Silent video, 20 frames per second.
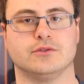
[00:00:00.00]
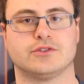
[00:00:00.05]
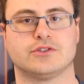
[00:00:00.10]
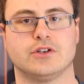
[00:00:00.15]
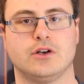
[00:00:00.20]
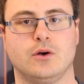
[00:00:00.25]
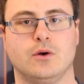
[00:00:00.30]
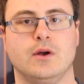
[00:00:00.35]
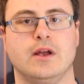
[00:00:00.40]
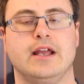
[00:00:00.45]

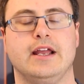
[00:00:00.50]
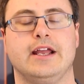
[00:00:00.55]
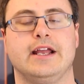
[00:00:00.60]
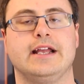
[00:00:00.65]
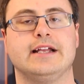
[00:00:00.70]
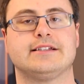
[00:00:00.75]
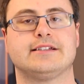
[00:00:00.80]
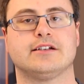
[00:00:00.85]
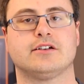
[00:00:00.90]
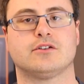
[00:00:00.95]
So
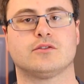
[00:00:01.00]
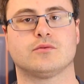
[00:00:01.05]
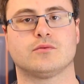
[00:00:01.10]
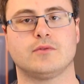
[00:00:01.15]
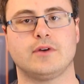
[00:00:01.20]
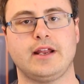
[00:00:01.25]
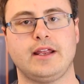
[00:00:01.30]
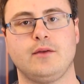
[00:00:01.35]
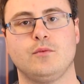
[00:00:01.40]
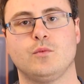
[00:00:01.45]
it's a
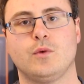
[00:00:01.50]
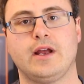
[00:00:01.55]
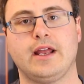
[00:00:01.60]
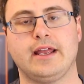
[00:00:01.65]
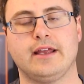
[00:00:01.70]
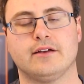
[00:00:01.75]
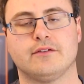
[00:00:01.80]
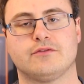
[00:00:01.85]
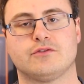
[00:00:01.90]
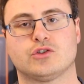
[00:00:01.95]
great
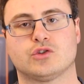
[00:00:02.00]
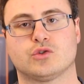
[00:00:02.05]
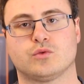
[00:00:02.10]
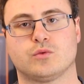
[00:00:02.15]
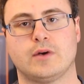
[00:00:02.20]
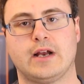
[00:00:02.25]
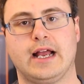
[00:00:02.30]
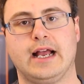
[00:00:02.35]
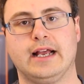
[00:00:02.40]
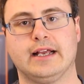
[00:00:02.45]
way of
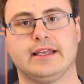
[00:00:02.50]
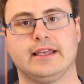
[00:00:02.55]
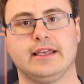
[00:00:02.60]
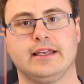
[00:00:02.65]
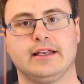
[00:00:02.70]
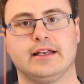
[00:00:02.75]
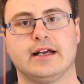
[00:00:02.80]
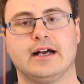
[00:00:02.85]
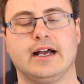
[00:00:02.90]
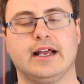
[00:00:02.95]

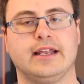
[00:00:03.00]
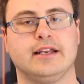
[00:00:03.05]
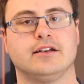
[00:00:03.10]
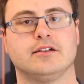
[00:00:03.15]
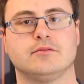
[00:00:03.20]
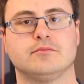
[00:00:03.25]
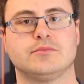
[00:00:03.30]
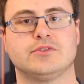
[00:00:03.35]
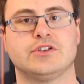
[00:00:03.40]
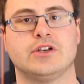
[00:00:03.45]
tracking
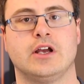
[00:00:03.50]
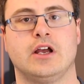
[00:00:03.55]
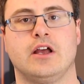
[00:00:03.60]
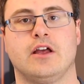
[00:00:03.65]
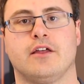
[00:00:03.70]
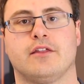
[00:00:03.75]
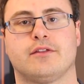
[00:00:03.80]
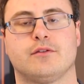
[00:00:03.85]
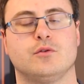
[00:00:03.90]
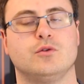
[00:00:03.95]
items
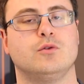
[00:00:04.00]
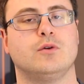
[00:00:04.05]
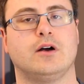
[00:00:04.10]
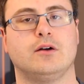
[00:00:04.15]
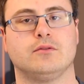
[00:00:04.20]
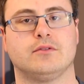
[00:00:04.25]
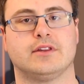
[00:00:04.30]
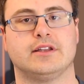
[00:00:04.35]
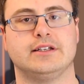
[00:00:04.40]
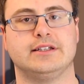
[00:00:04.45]

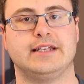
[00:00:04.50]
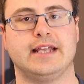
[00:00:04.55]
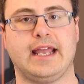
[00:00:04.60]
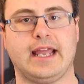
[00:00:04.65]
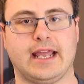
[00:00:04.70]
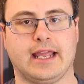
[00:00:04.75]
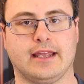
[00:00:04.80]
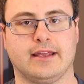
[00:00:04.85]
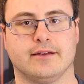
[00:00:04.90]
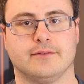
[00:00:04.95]
throughout the
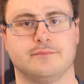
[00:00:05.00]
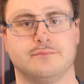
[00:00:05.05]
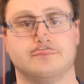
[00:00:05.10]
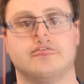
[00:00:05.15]
day.